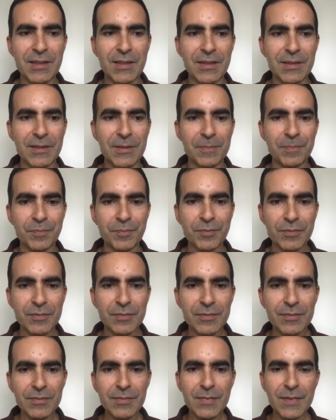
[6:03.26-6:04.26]
that
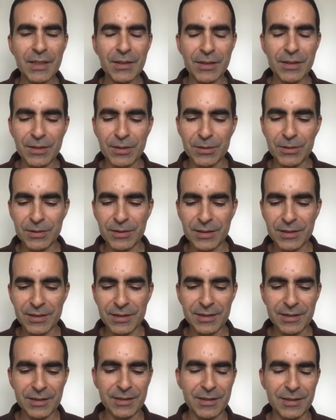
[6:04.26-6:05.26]

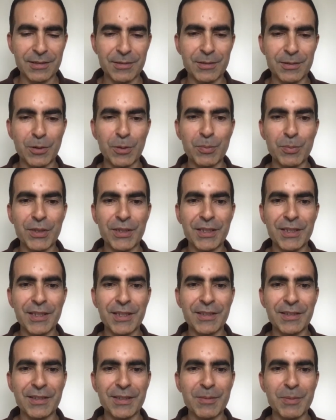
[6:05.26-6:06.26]

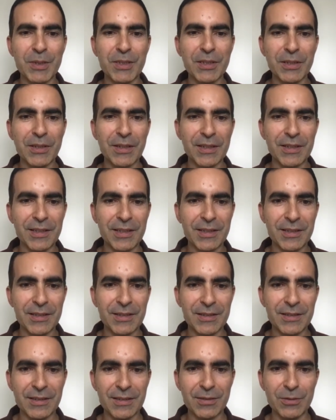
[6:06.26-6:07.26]
OpenAI in this particular
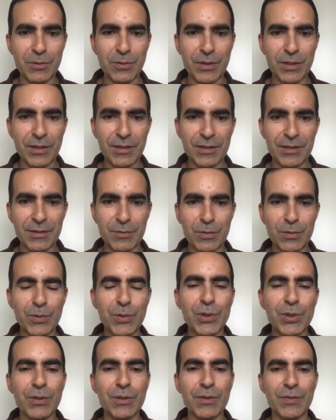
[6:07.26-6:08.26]
case took an
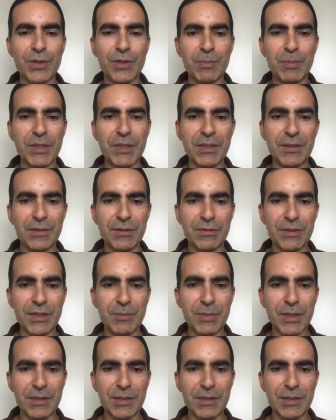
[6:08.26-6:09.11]
evolution of GPT-3,